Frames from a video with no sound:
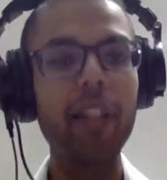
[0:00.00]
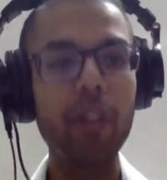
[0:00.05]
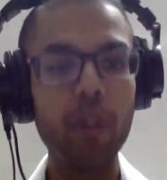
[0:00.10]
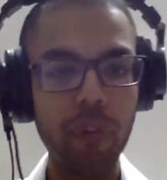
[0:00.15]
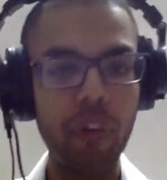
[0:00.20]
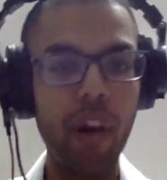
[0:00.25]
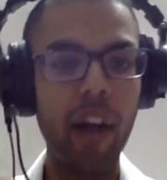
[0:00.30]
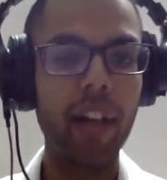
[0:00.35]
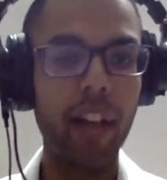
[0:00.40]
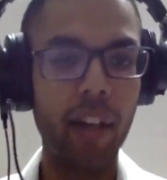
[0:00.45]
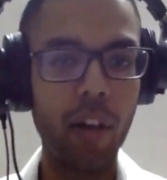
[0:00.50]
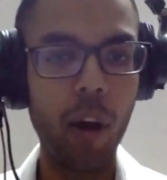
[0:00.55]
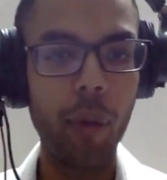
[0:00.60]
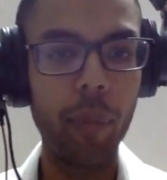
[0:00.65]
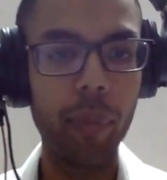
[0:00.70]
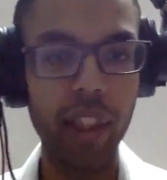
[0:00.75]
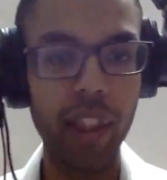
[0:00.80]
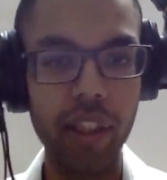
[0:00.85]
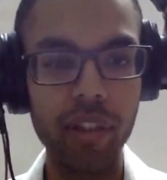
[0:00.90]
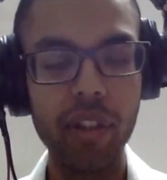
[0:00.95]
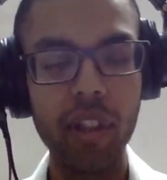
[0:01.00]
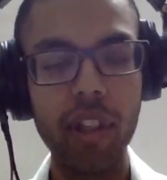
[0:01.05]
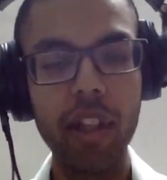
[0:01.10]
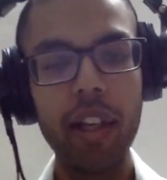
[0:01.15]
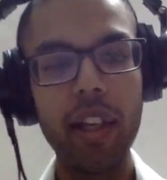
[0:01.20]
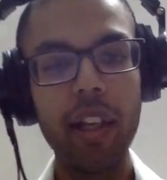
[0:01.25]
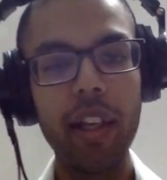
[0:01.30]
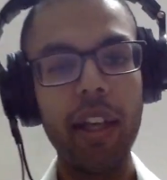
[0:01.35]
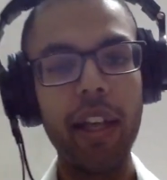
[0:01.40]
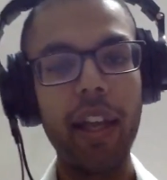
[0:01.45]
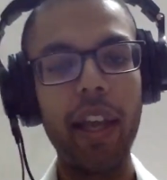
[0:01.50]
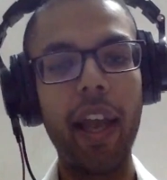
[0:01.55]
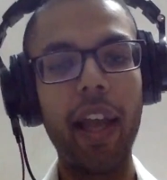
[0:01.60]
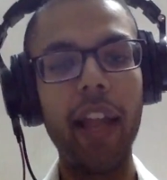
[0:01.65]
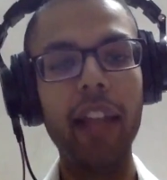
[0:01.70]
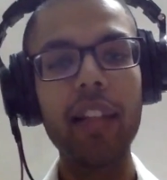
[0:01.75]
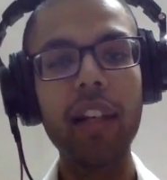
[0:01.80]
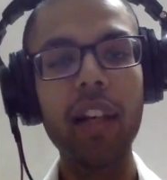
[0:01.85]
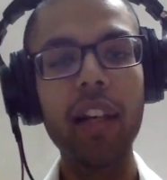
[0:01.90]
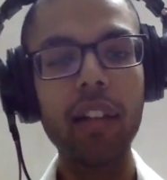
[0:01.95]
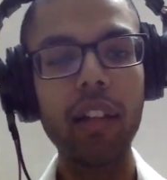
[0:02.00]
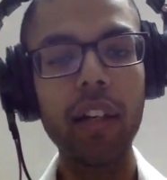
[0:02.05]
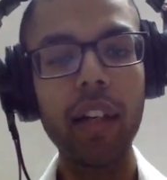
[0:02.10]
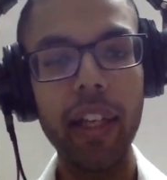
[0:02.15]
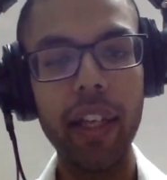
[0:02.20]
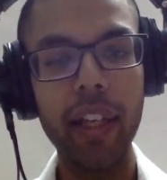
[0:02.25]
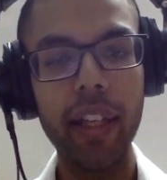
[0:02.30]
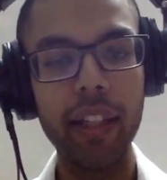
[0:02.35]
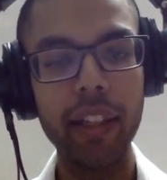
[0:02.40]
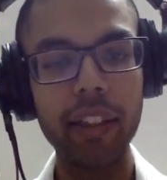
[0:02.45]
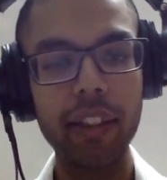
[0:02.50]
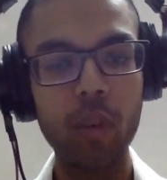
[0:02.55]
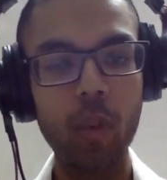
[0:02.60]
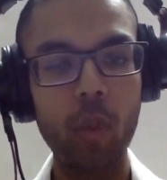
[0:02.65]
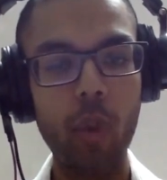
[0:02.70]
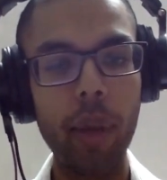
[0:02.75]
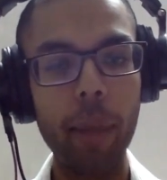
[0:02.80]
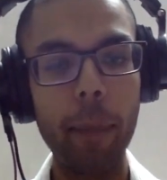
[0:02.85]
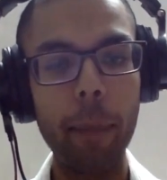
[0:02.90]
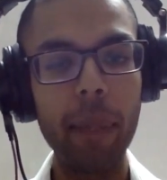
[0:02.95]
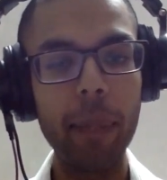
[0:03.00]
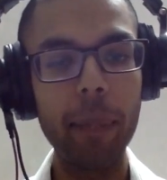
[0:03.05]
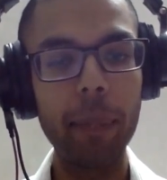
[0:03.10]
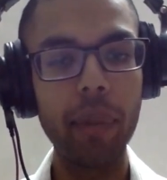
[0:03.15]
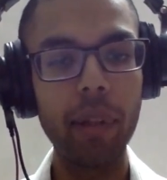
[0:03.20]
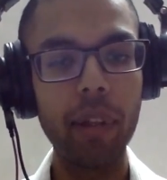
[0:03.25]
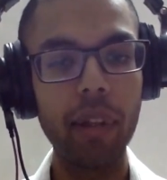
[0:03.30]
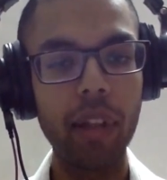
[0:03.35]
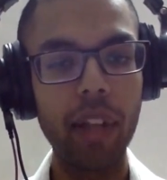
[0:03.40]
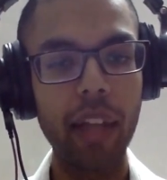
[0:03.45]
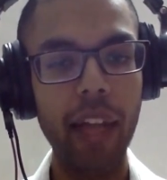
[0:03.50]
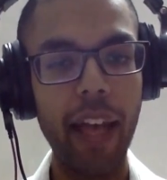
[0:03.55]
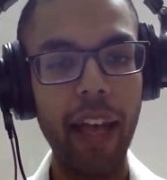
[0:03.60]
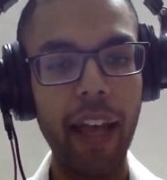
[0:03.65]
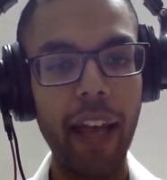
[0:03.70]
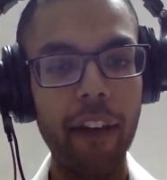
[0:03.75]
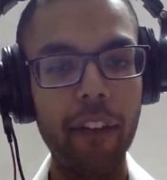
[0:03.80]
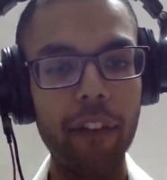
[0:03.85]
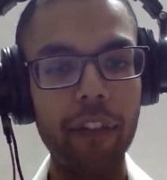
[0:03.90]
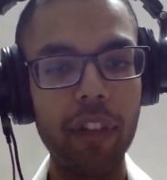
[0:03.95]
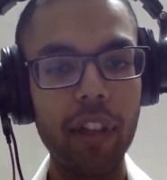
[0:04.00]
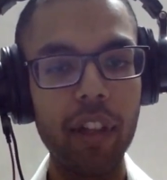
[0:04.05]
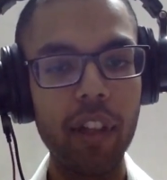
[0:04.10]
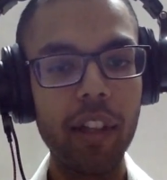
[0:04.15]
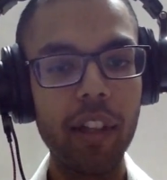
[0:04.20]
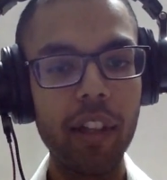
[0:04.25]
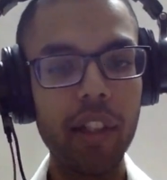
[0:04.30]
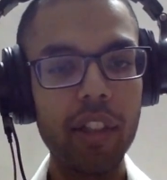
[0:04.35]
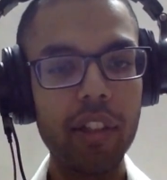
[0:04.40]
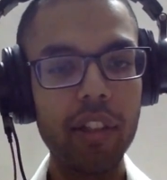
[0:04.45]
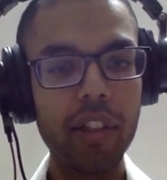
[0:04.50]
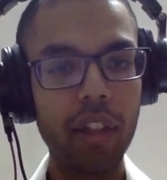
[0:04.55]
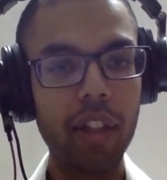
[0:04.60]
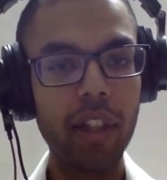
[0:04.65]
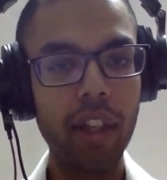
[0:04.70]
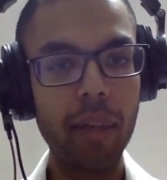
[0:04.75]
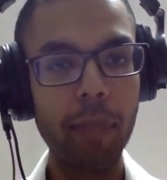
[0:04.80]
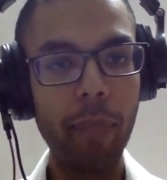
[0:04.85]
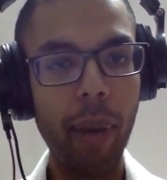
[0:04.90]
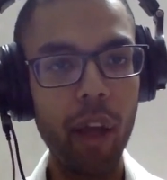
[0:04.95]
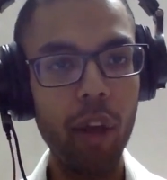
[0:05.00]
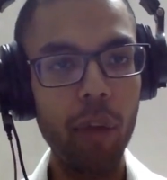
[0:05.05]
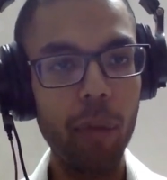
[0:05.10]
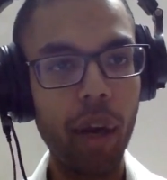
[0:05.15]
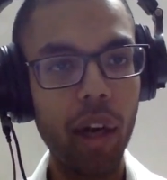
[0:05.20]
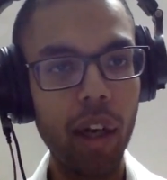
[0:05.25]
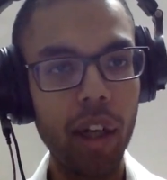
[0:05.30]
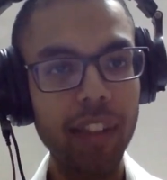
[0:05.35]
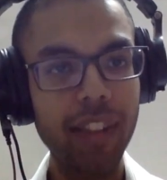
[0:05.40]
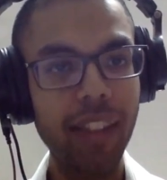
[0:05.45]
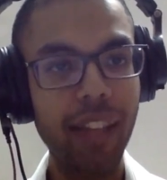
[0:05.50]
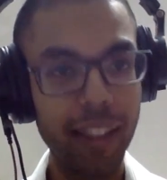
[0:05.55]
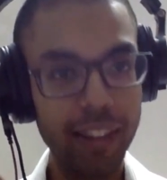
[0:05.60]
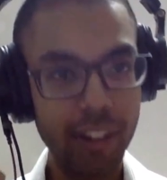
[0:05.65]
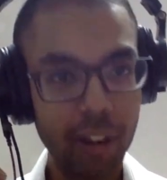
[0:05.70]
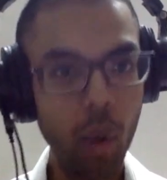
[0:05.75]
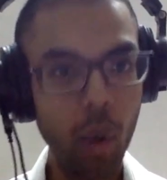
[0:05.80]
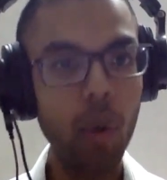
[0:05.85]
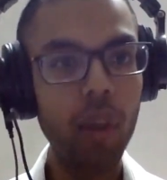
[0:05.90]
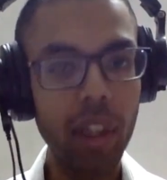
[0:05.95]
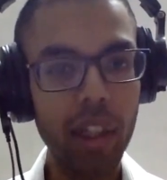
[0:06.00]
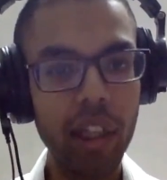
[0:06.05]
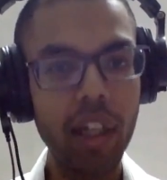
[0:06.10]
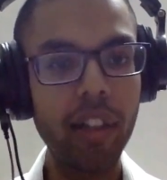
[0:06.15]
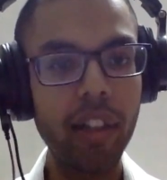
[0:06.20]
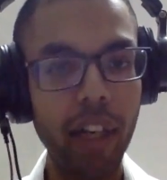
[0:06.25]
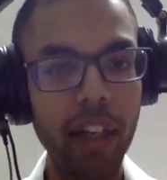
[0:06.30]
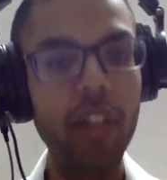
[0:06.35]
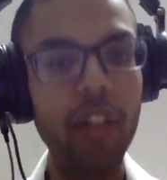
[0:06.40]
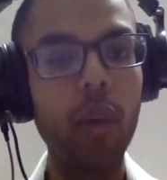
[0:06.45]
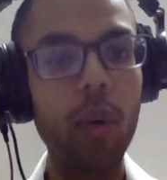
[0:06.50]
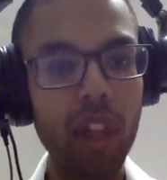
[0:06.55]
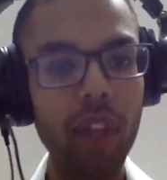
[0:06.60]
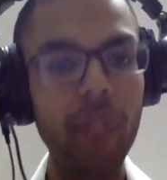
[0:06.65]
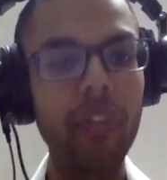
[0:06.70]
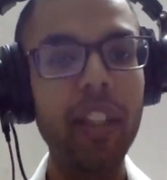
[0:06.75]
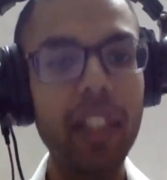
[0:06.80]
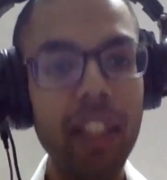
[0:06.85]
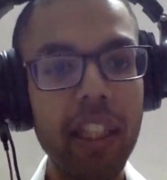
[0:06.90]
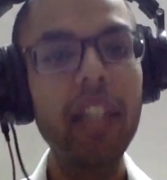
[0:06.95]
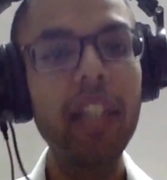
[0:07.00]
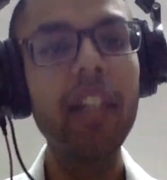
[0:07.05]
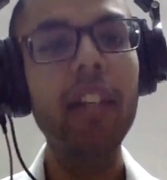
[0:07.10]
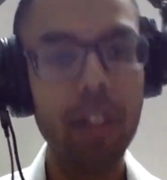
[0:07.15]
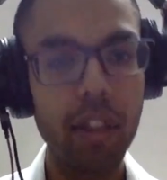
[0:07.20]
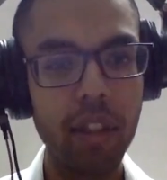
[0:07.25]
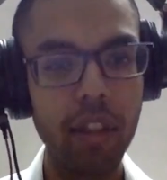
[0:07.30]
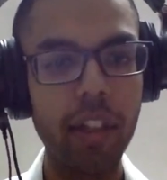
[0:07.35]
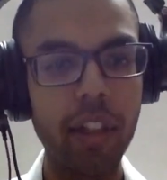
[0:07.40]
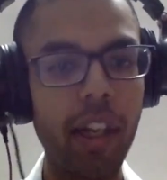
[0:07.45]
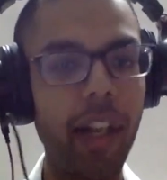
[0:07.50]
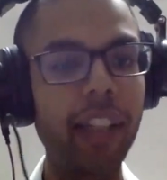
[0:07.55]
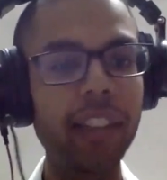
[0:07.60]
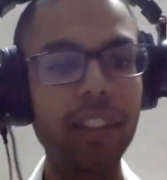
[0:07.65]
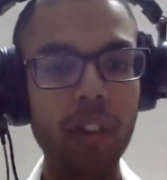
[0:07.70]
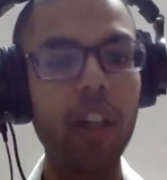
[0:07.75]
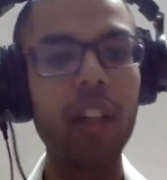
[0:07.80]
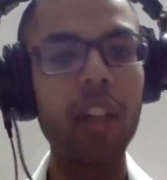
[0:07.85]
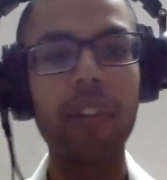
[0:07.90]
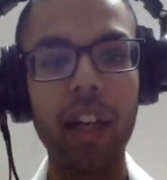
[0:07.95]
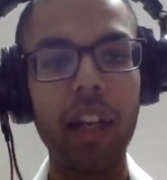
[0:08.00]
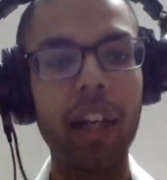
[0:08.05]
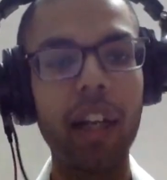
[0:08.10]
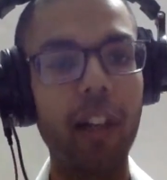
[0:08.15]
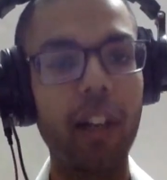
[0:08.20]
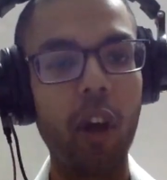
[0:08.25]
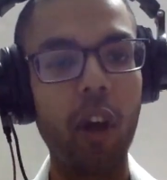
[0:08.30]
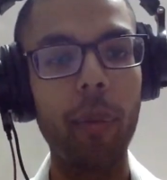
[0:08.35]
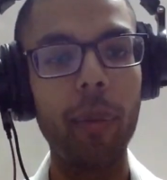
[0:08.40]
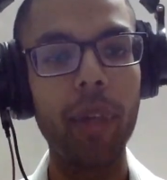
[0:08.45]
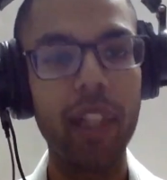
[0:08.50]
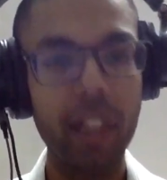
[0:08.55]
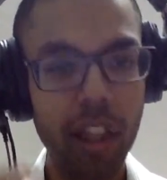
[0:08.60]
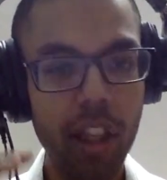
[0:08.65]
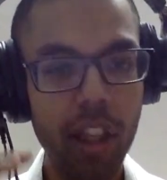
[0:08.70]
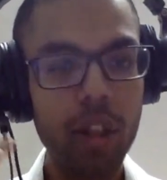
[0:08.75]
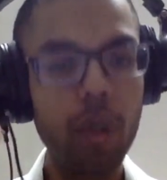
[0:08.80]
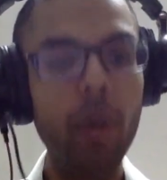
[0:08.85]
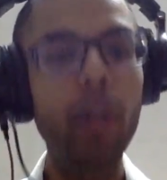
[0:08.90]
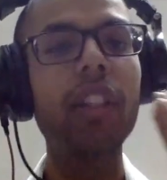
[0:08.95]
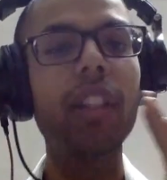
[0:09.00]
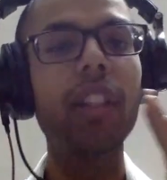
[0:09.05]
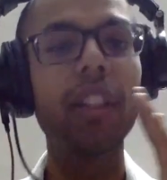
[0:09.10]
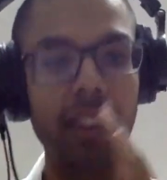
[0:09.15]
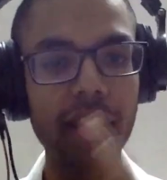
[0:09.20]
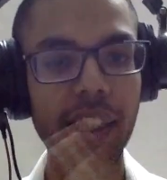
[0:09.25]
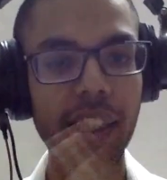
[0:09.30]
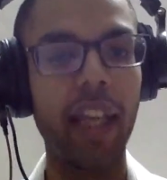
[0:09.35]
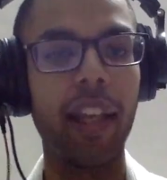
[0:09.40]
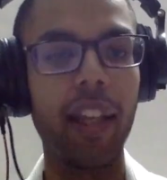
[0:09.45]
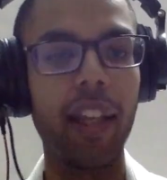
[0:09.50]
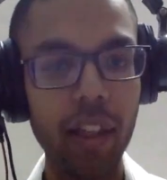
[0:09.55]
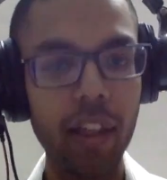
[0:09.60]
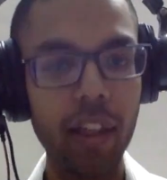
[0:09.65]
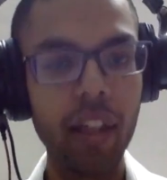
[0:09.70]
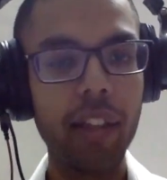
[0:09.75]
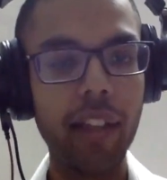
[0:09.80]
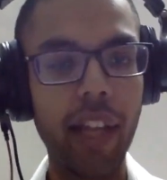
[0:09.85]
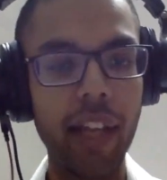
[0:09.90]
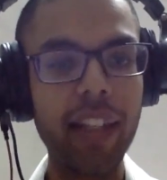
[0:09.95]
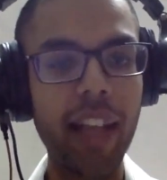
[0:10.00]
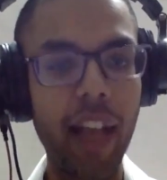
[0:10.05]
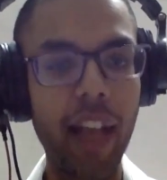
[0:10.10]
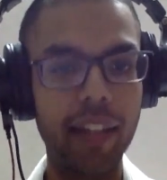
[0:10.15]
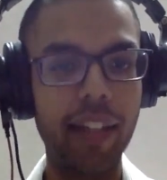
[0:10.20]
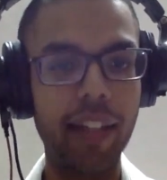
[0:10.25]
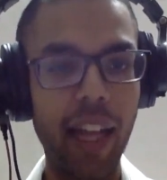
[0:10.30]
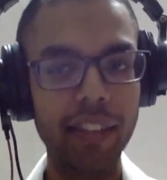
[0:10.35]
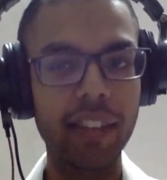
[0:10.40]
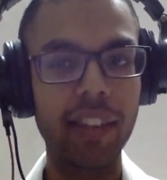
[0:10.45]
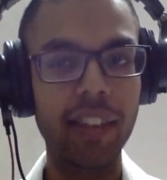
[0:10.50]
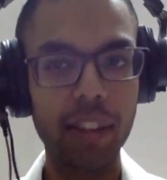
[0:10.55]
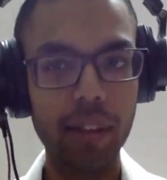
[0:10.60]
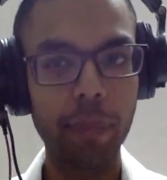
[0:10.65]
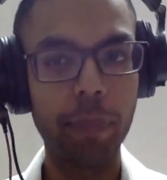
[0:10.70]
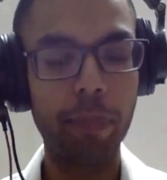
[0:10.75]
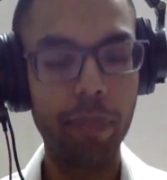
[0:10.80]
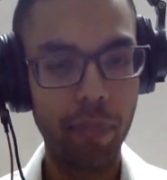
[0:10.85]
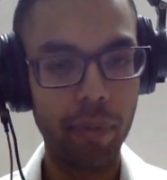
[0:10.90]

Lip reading: then you find anomalies. And the other is when people have certain biomarkers that are so clear that you don't even need, it's not even an anomaly. You can just say that, yeah, that is